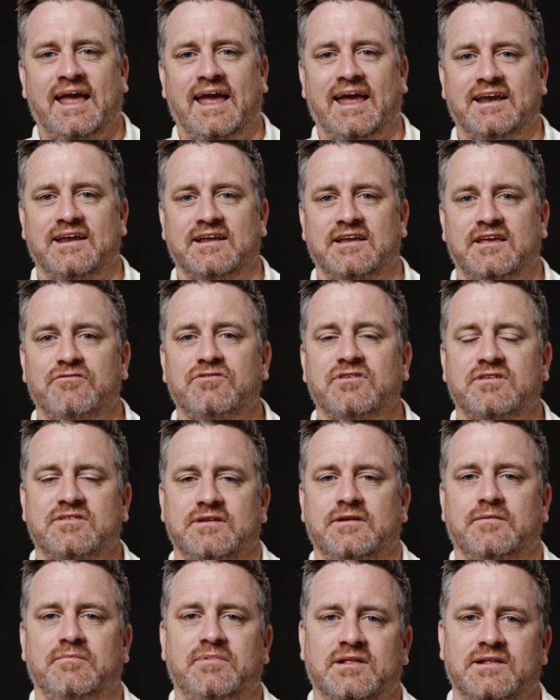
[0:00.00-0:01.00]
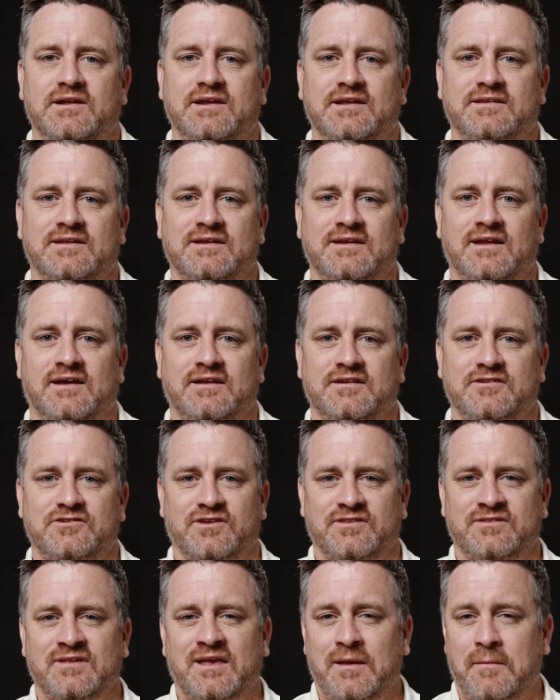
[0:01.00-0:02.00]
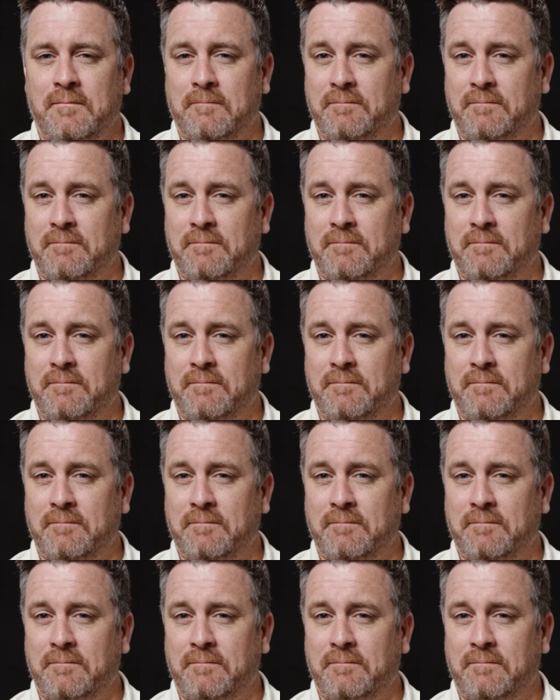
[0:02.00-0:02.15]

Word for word: and it gives us the ability to not just